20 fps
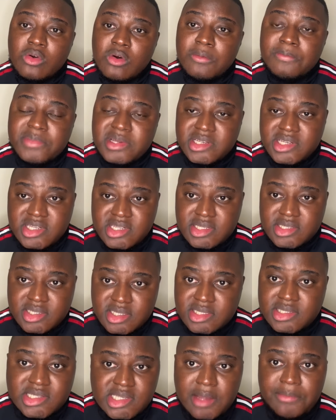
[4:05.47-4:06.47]
competitions
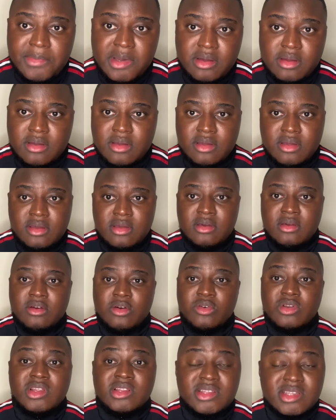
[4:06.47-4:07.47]
this summer, or
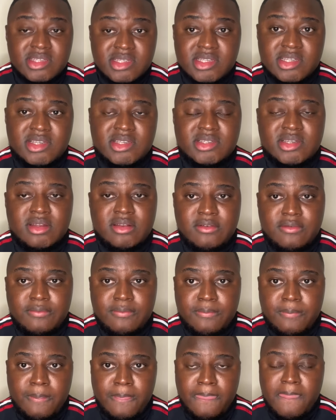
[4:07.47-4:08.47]
rather this season.
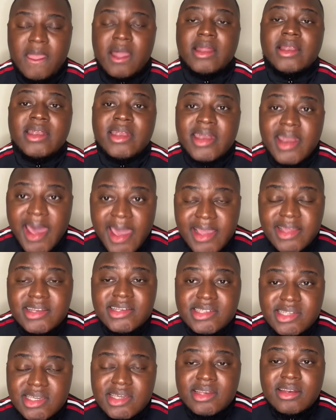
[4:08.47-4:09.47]

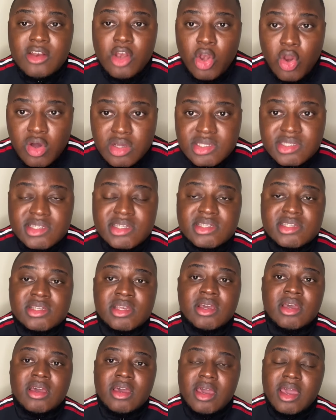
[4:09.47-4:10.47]
19 losses
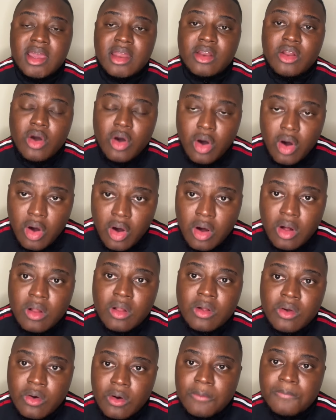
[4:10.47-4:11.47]
in all
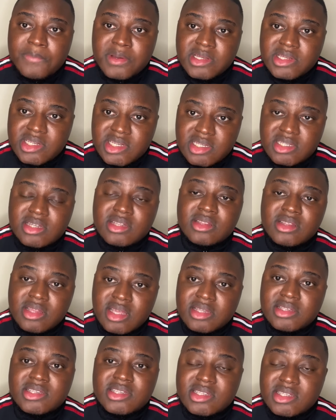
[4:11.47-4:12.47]
competition
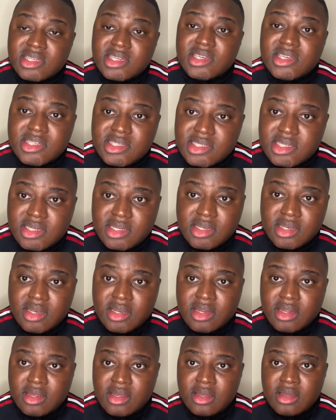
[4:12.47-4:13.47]
this season.
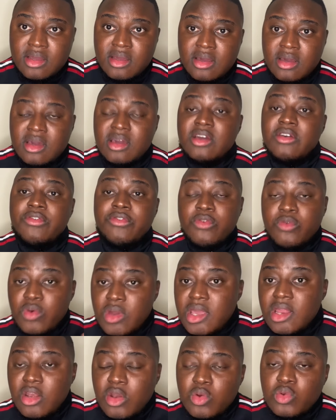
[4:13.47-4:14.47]
If
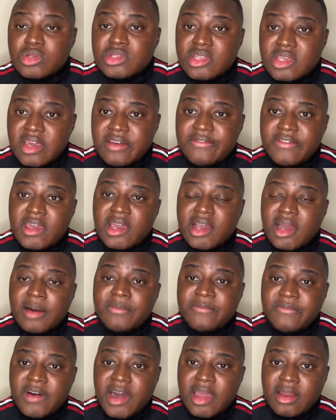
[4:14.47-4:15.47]
we lose the FA
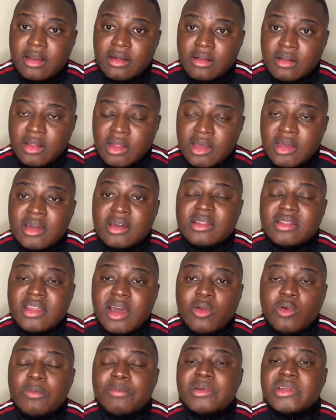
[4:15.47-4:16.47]
Cup final, there
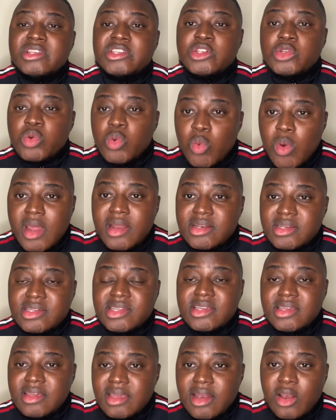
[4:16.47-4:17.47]
will be
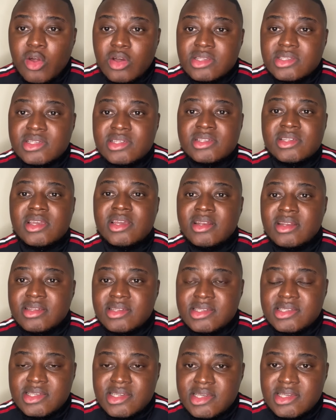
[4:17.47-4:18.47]
20 losses in a
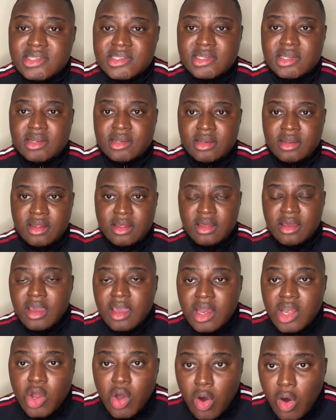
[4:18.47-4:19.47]
season
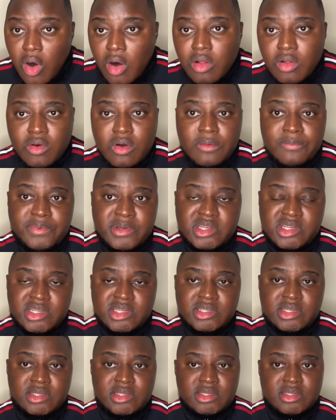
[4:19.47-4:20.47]
in all
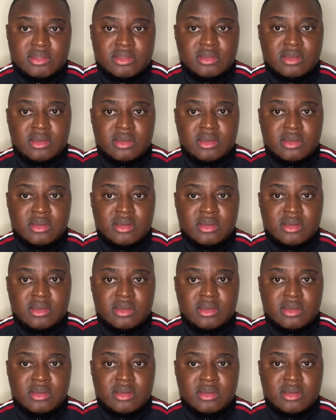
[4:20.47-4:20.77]
competitions.